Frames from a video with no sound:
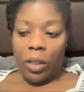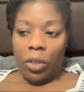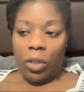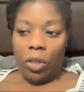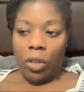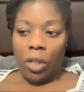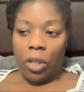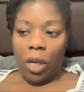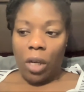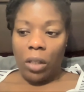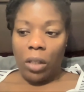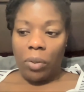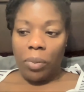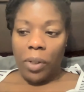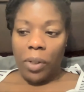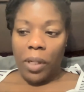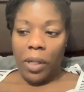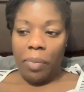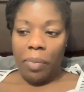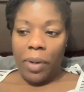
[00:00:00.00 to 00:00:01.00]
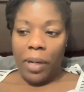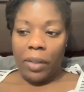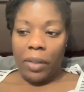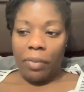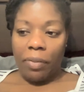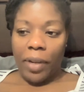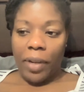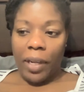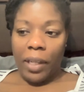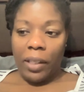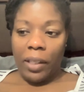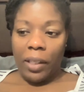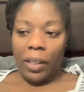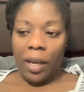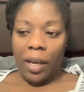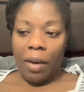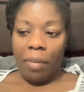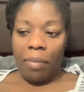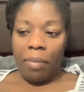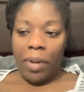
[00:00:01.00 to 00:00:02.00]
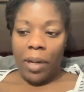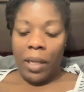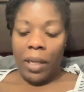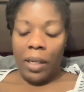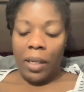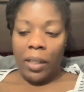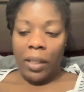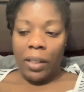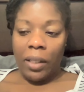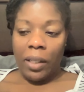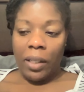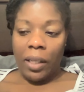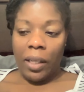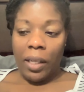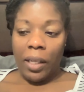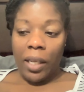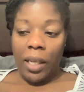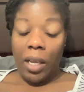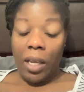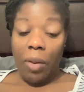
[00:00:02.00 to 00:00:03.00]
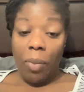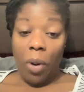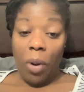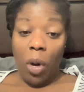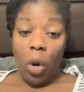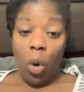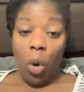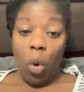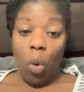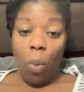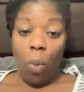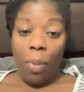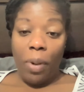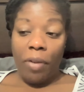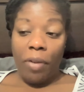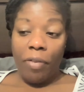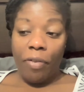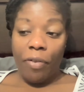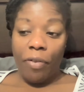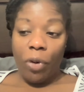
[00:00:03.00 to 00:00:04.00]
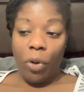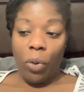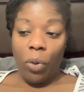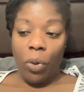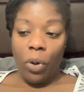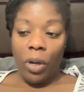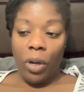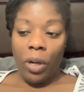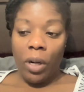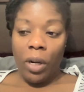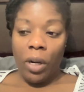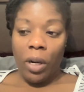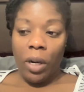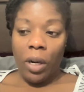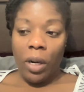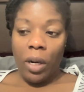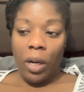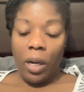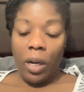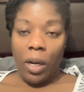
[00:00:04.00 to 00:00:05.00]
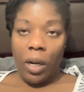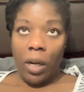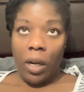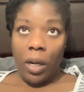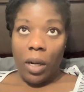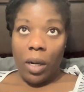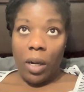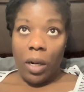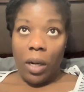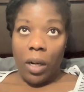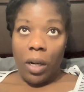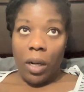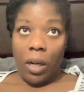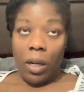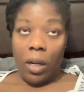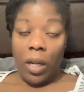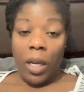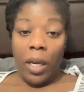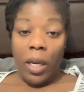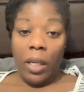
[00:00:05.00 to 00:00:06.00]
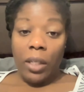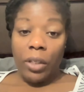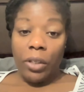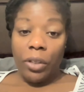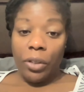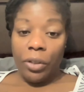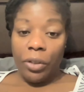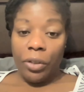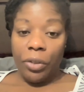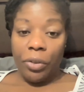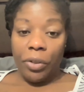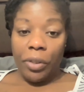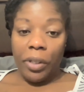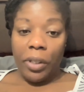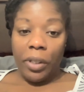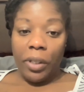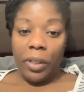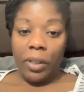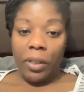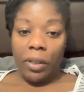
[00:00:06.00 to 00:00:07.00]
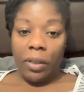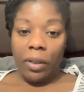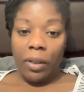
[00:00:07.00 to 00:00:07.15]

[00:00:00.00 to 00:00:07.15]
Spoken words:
She talks to me about the fact that I may need to get chemo before any surgeries,